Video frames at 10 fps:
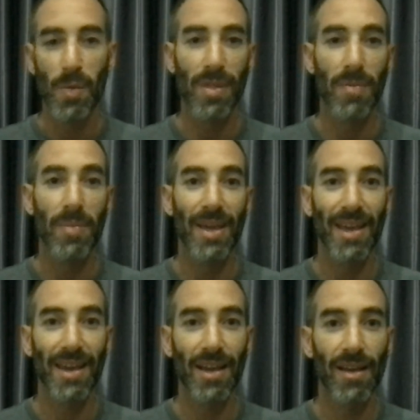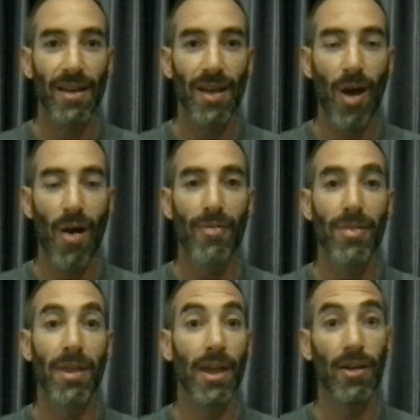with the beginning
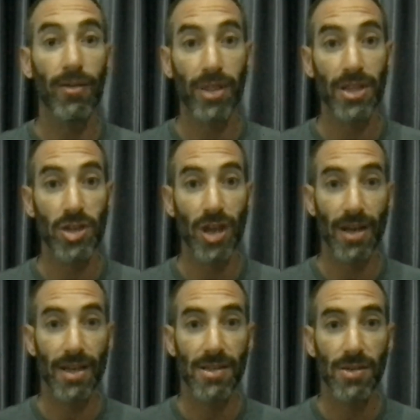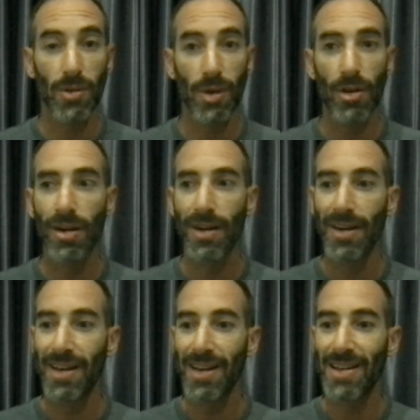of the year for the Chinese New Year.
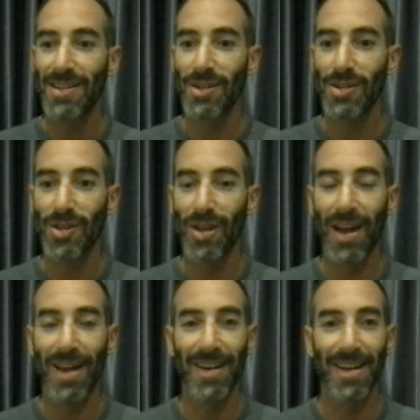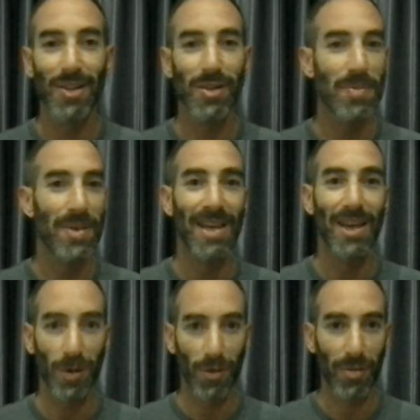It's also aligning to the
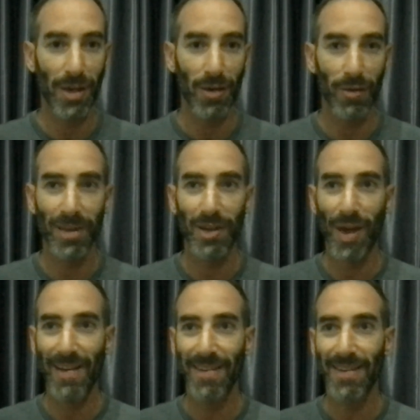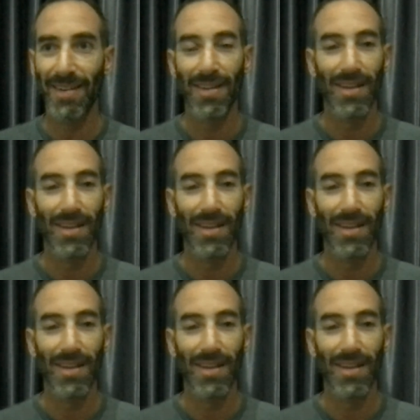beginning of the year of the dragon.